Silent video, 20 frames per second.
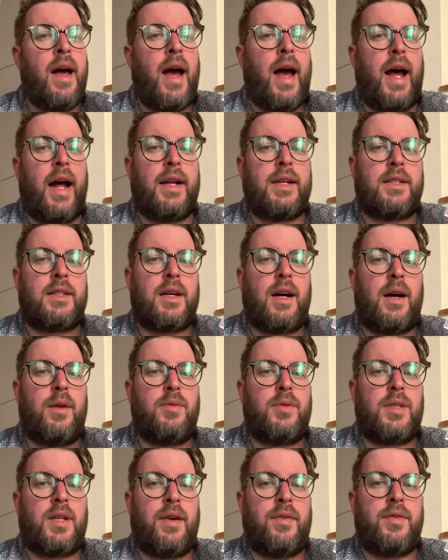And I
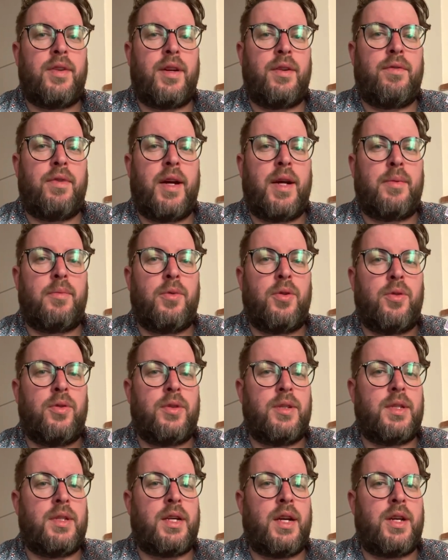will definitely read more
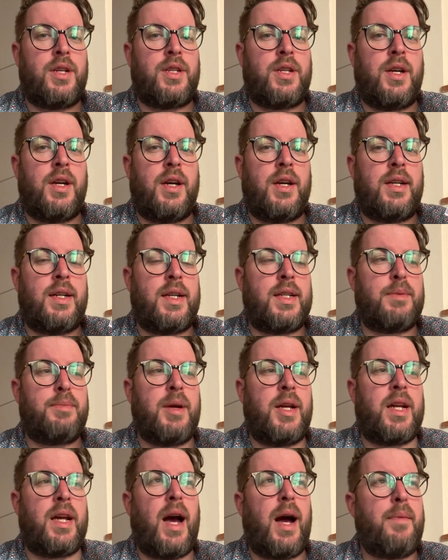Sasha
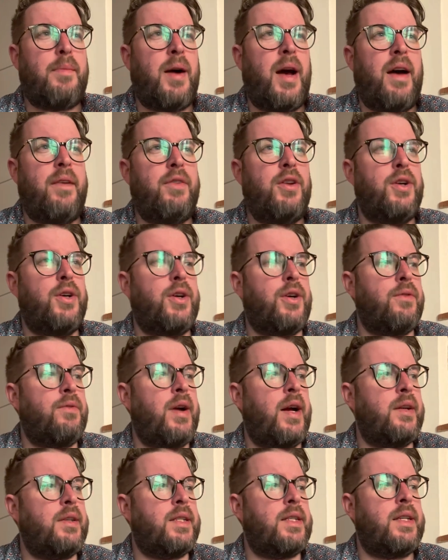Naspini. I might have a look
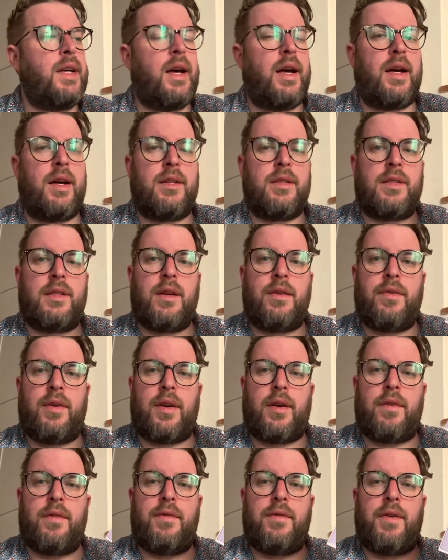around today and see if I
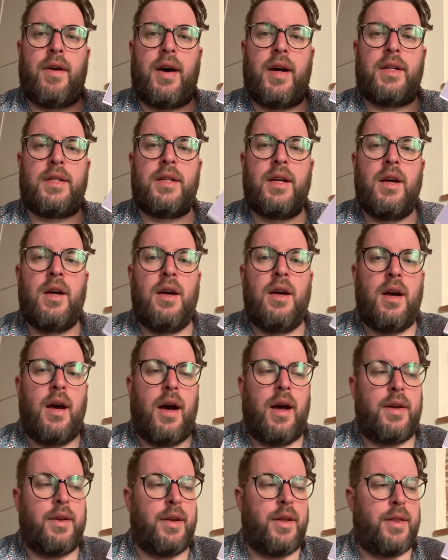can find
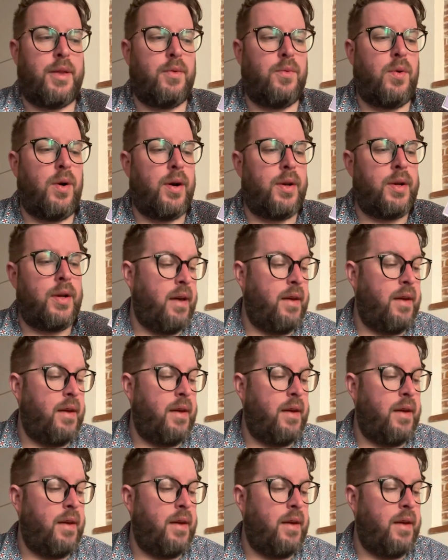another one.